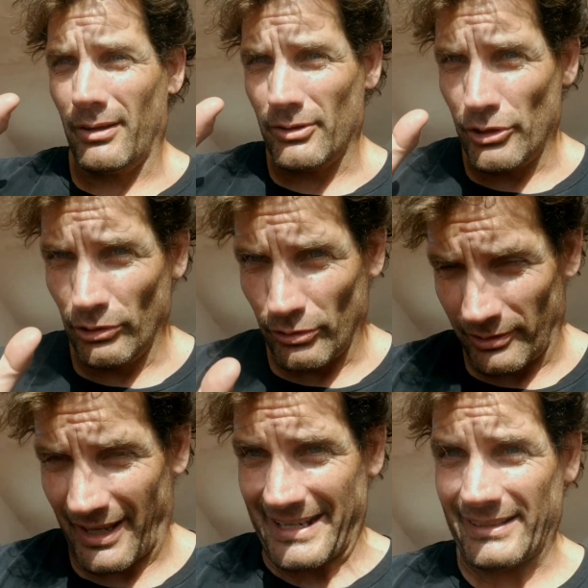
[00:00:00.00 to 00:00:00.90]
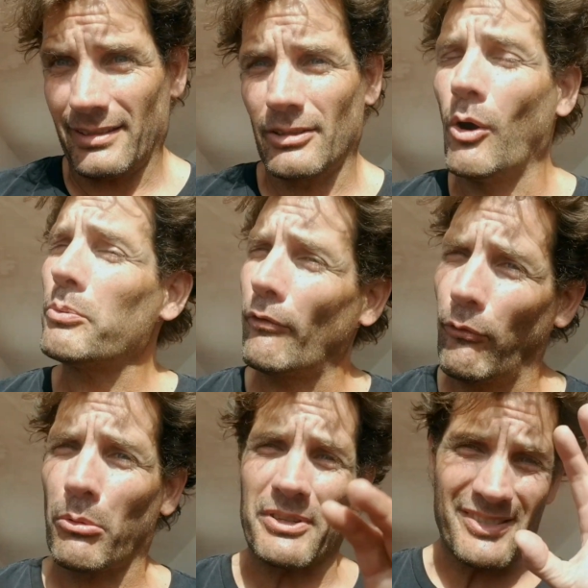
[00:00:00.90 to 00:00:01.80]
light. GoPro
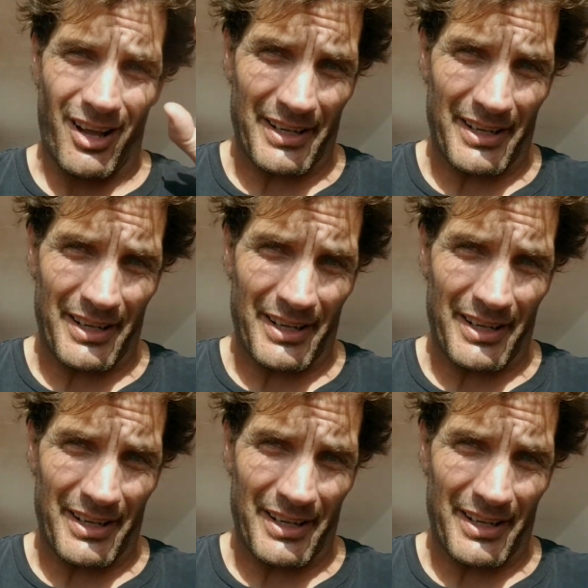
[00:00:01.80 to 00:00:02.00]
4 was not